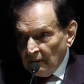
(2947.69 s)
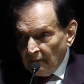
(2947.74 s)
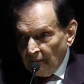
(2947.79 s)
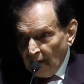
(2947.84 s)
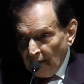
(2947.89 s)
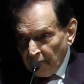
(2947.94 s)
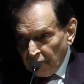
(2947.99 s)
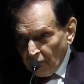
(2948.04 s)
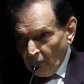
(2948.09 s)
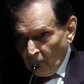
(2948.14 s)

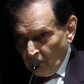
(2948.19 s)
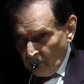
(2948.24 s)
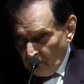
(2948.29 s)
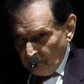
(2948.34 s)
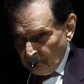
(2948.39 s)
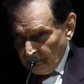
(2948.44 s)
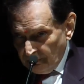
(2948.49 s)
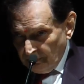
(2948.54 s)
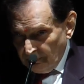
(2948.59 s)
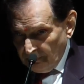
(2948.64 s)
Therefore,
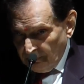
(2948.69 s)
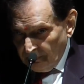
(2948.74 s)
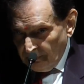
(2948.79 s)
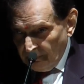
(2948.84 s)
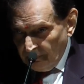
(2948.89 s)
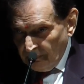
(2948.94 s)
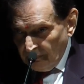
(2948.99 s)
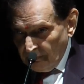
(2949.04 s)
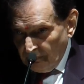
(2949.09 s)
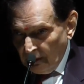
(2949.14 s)

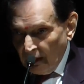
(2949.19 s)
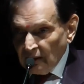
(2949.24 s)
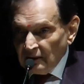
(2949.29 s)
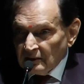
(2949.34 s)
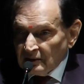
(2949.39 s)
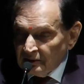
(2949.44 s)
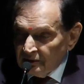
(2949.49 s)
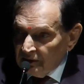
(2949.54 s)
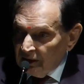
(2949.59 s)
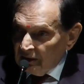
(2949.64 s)

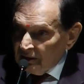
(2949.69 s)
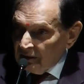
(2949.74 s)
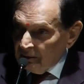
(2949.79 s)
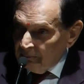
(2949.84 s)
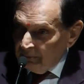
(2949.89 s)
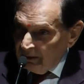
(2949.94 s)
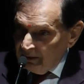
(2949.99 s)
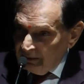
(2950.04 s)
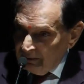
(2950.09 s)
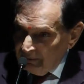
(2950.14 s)
ladies and gentlemen,